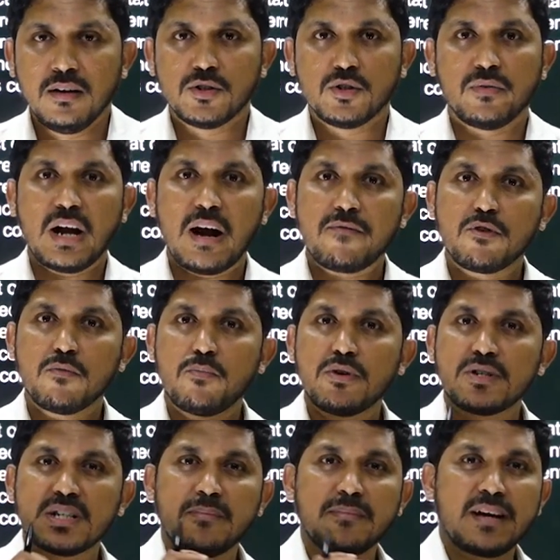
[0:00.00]
So we have to
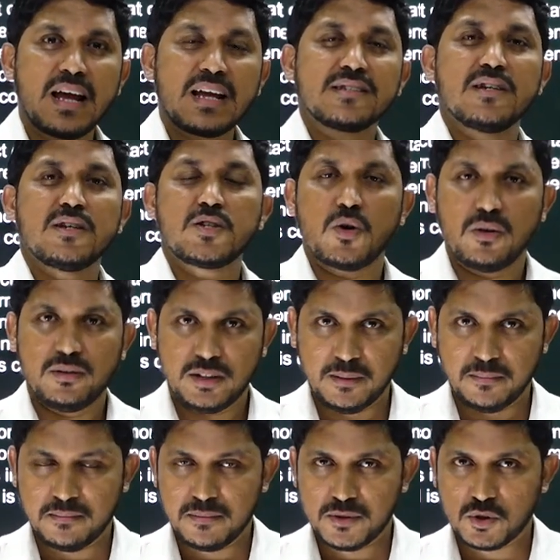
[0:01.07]
put some taxes on
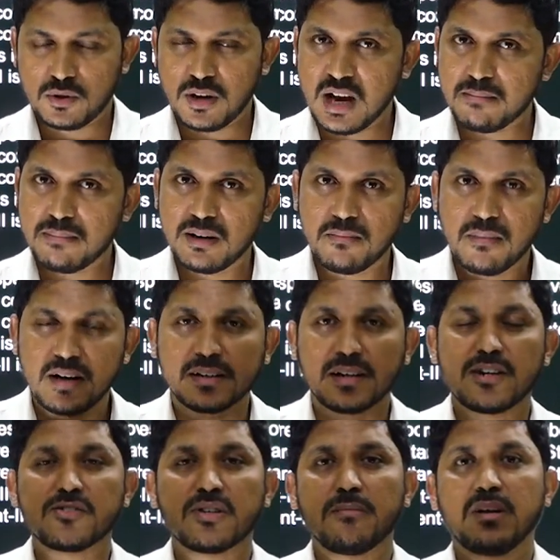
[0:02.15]
them. So carbon
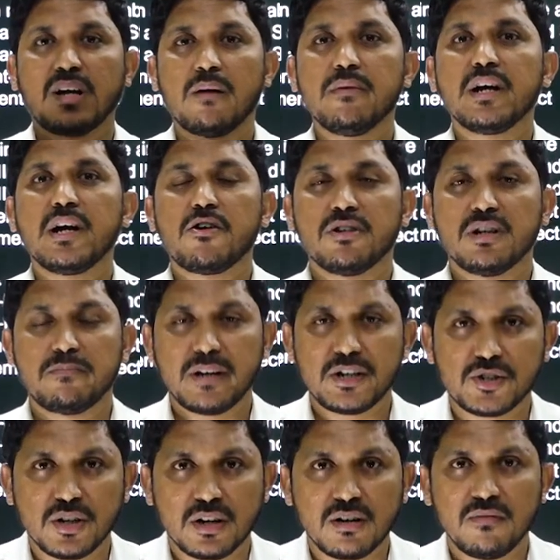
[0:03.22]
markets will be coming into the
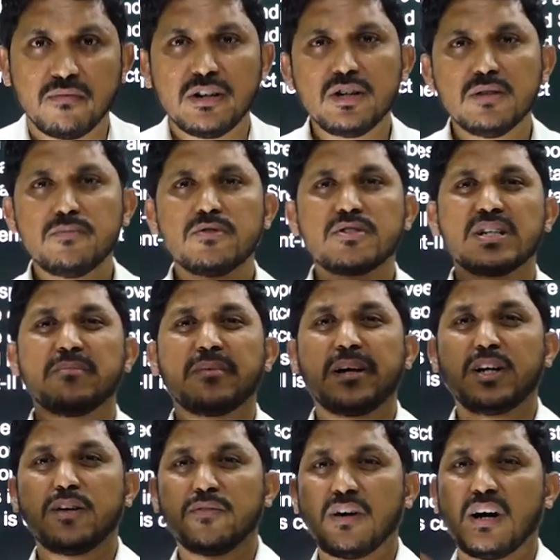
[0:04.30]
picture when you put some
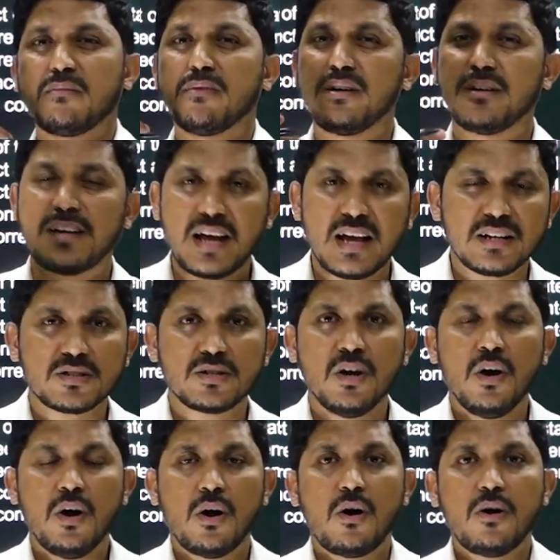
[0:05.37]
kind of carbon tax
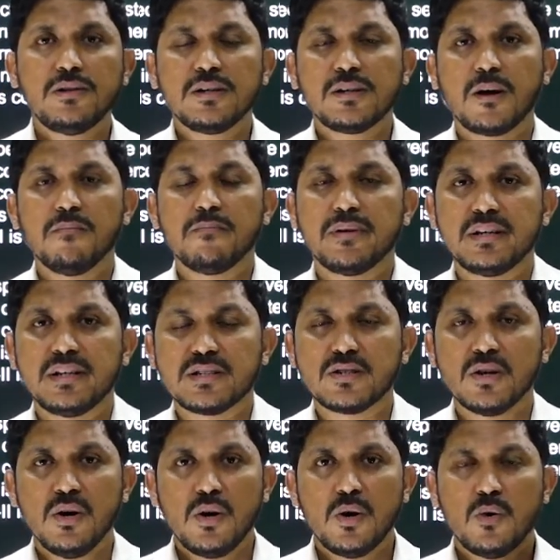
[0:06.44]
on the companies
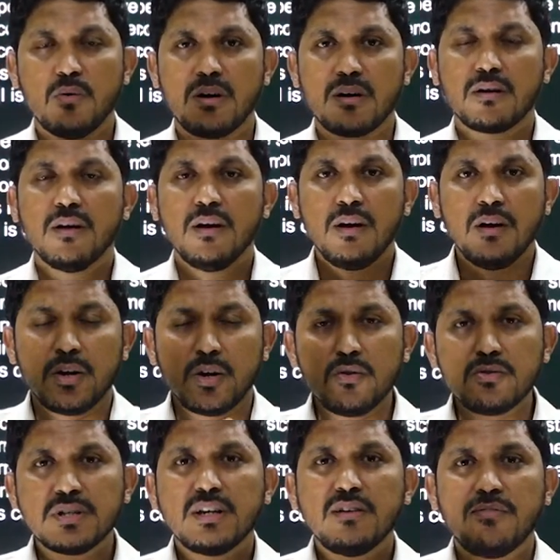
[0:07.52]
who are
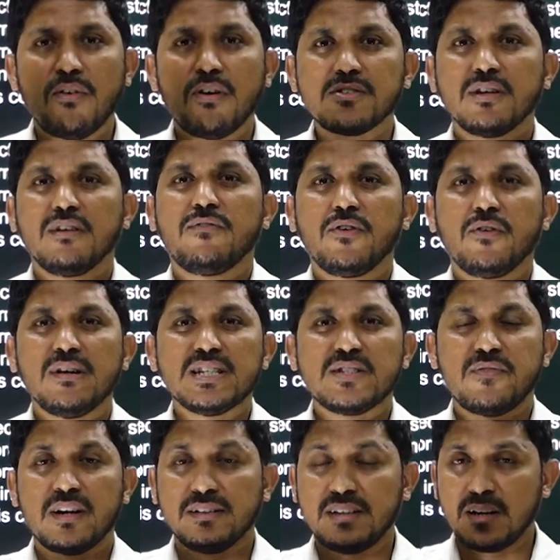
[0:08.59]
using fossil fuels
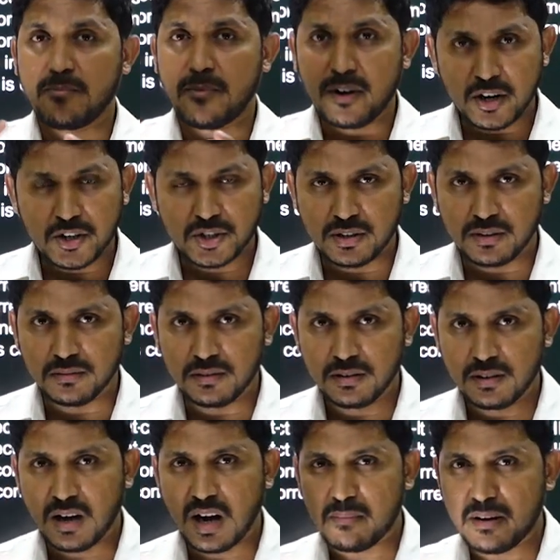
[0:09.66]
for their production,
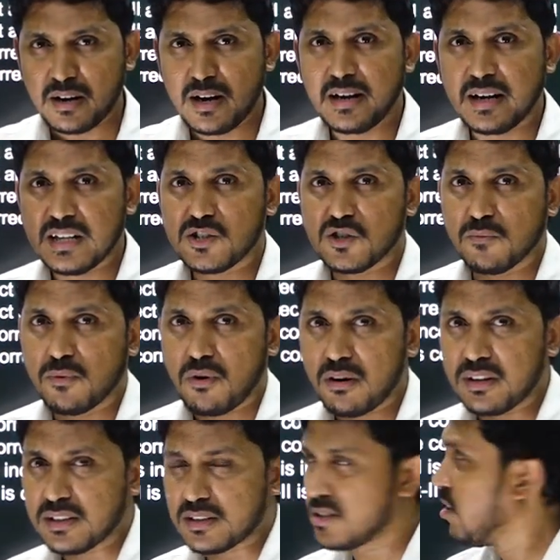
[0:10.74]
carbon intensive
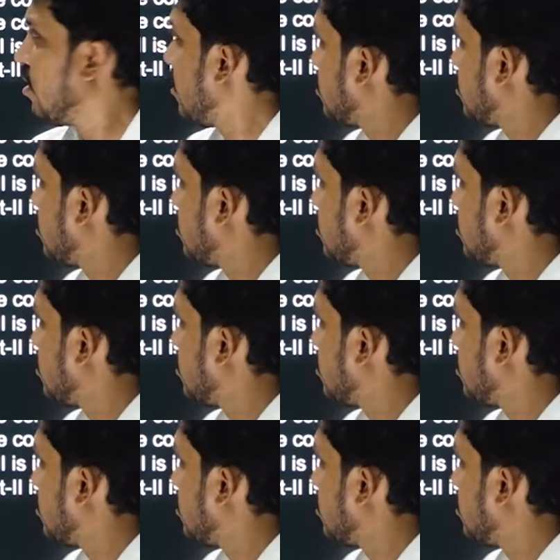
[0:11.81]
products.